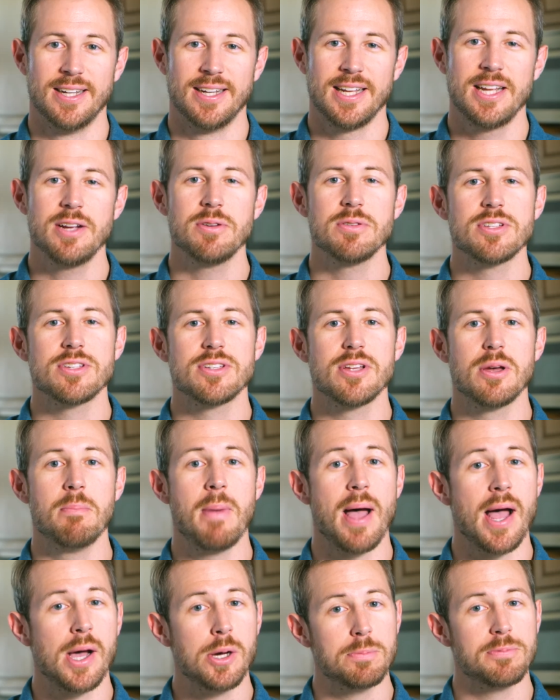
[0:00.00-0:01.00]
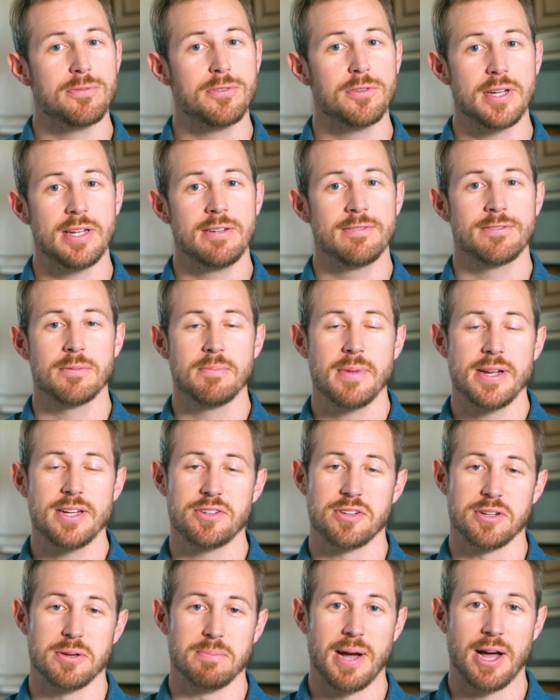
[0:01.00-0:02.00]
Here is some helpful
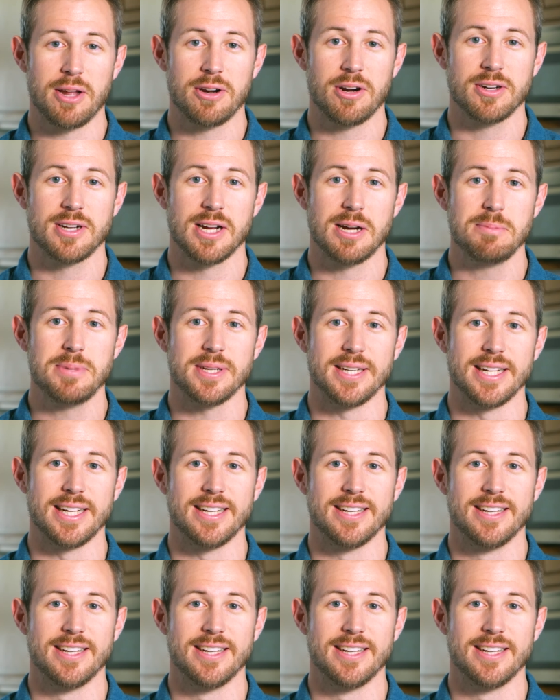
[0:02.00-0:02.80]
information about our company.